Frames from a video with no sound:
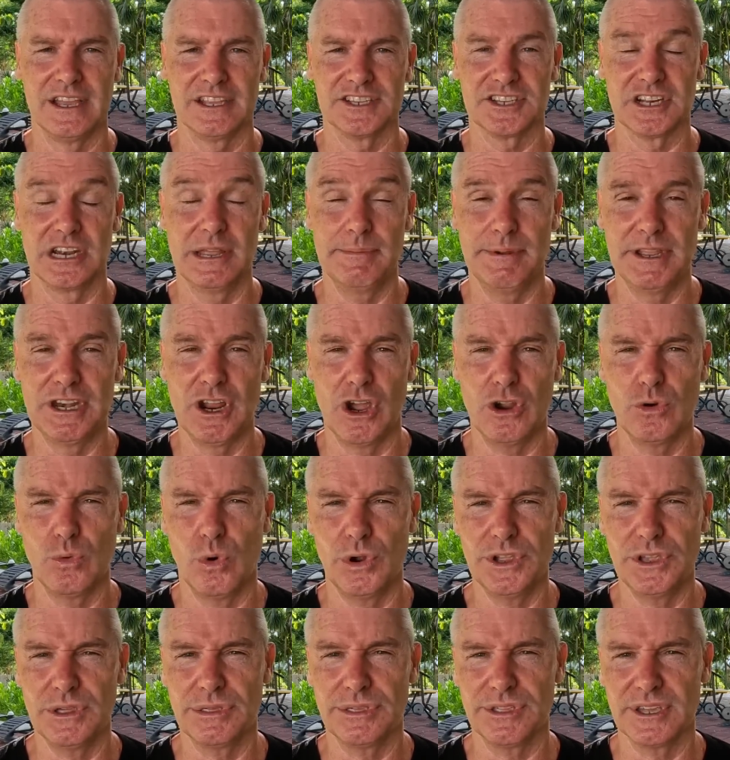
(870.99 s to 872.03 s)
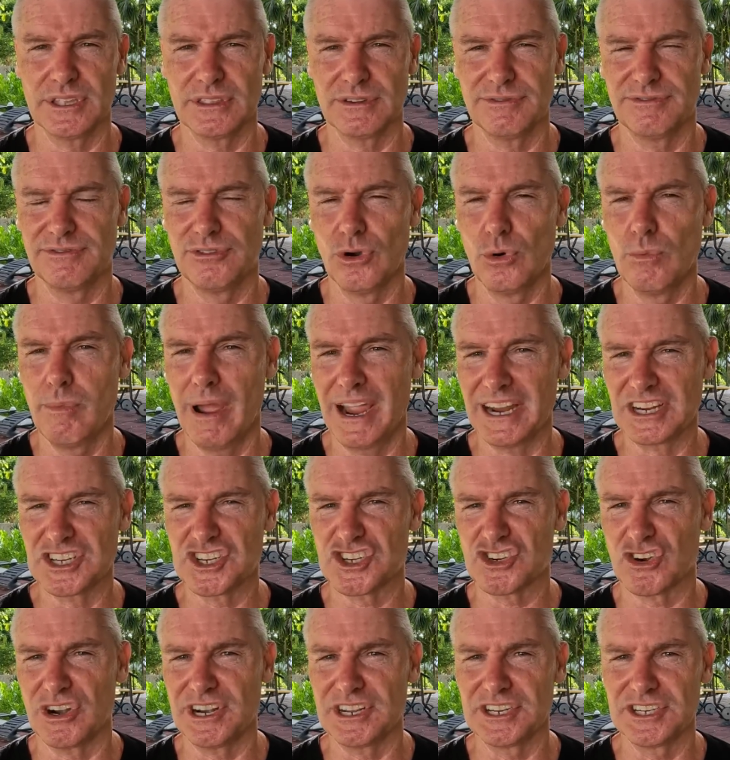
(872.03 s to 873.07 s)
So let me know what you think the fullback
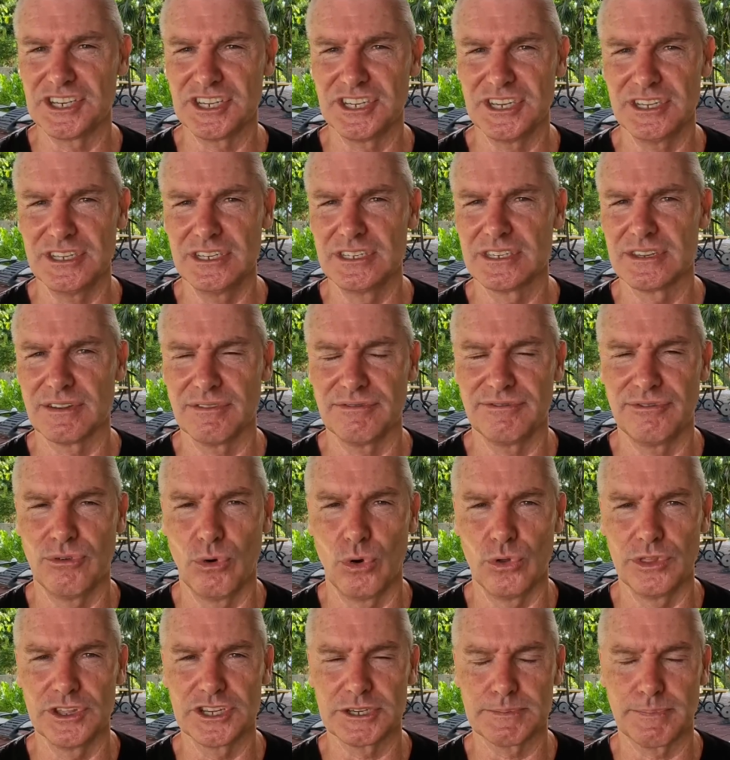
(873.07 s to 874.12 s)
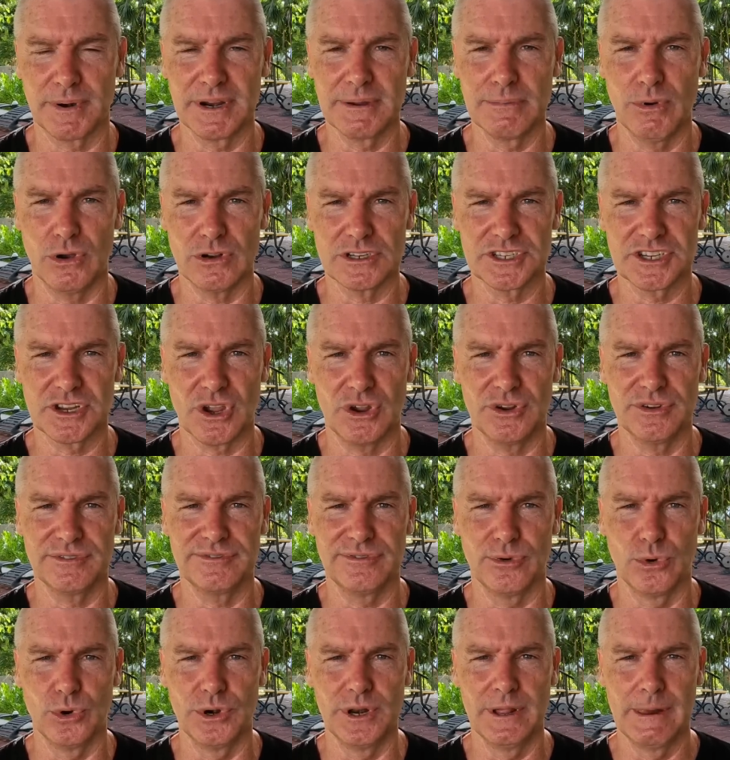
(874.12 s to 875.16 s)
strategy is for the Springboks going
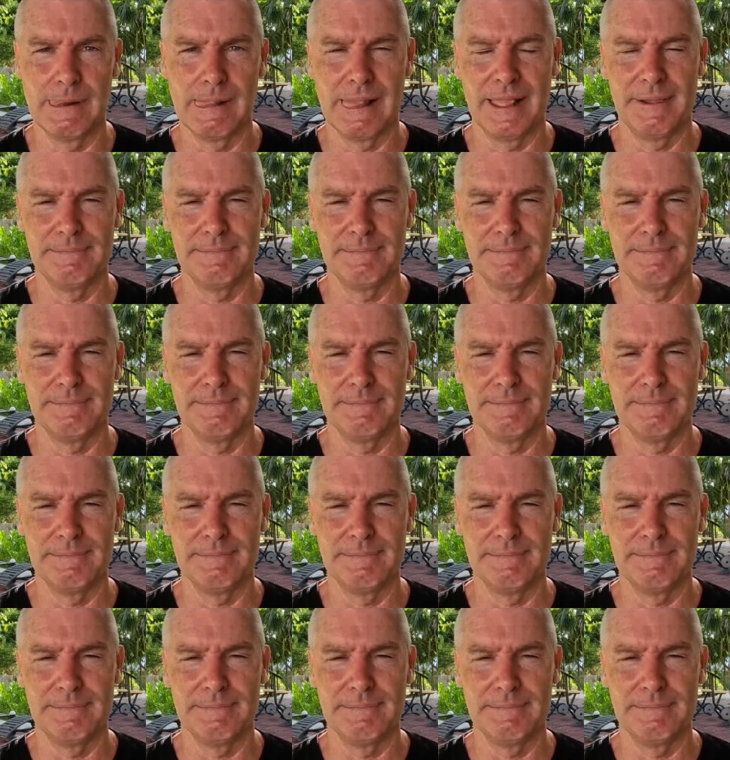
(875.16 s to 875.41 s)
forward.